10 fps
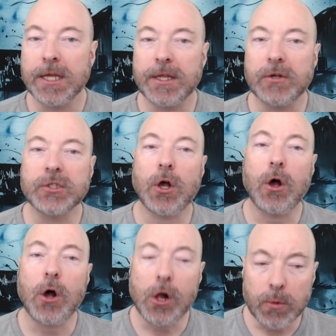there's
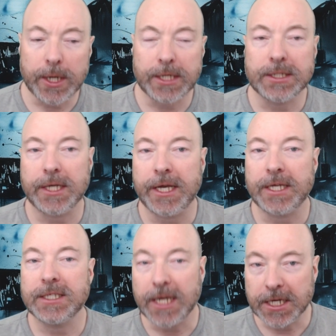always a
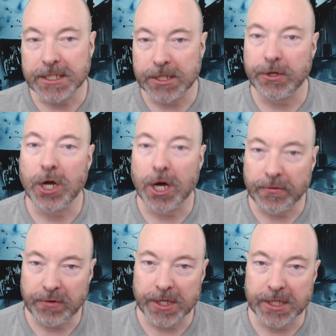secondary
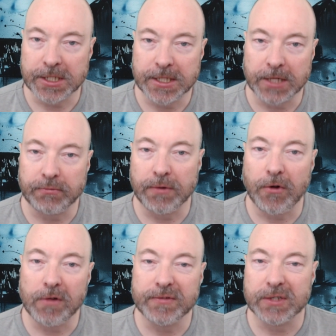conflict that
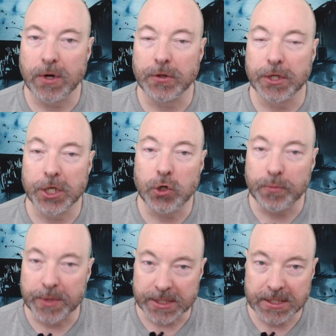revolves around the
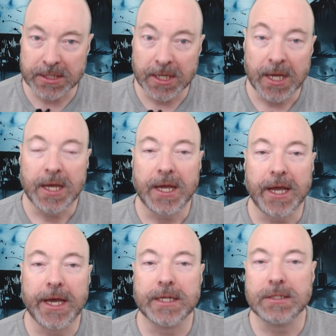humans,
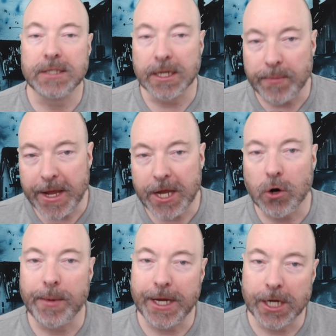and that may
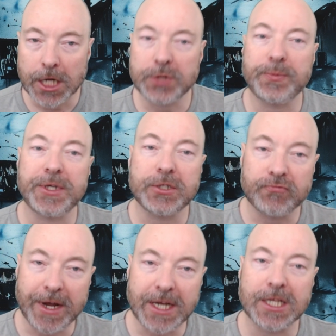or may not be
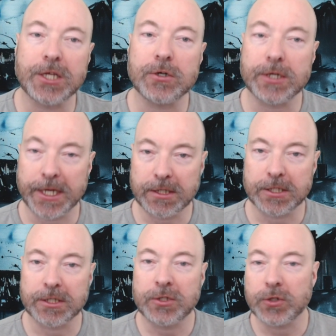directly
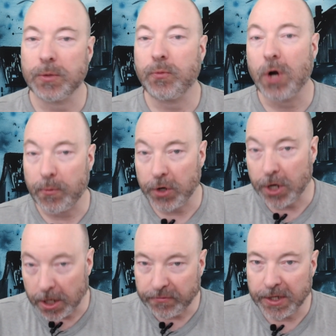connected to the primary
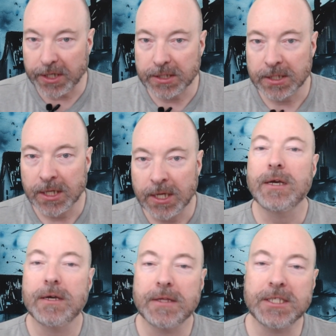conflict.
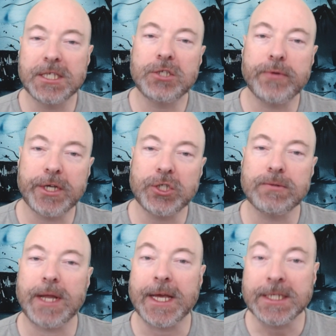The
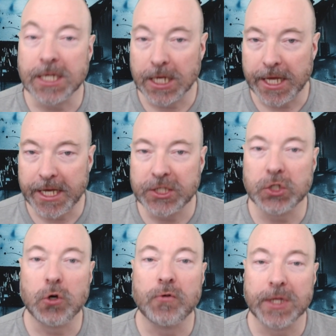situation
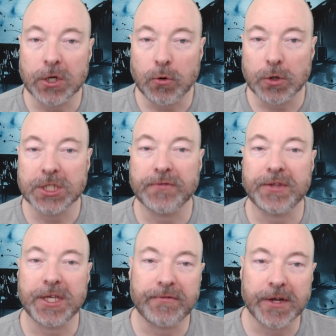escalates over the course of
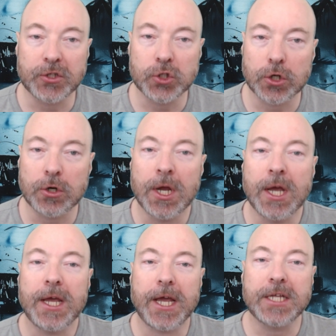the adventure
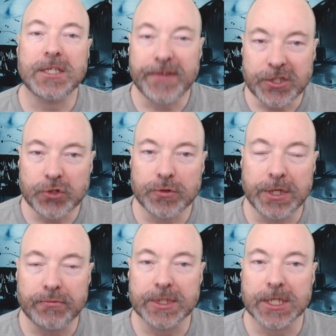and
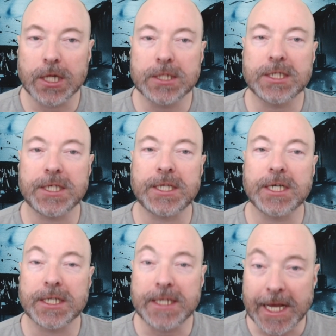eventually results in a
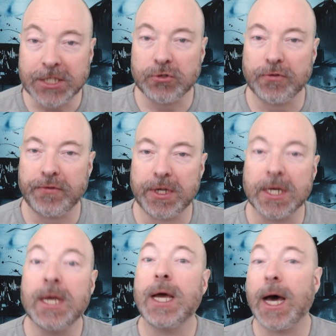
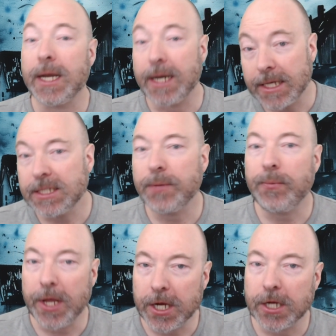catastrophe unless the
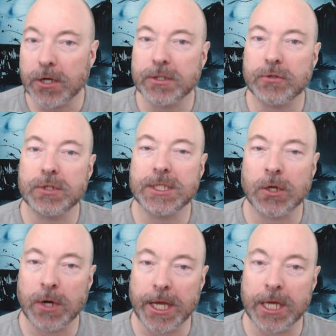player characters
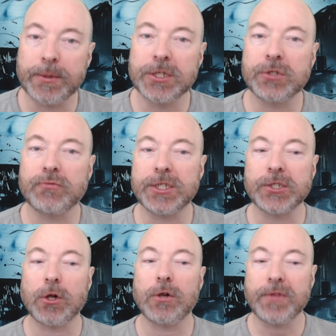are able to
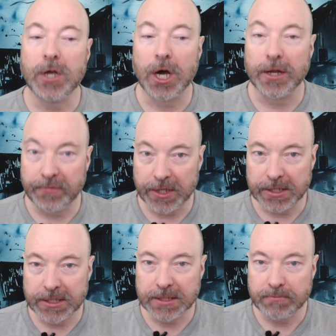resolve the
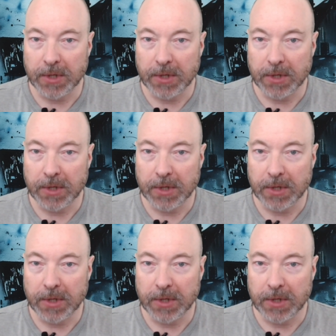conflicts.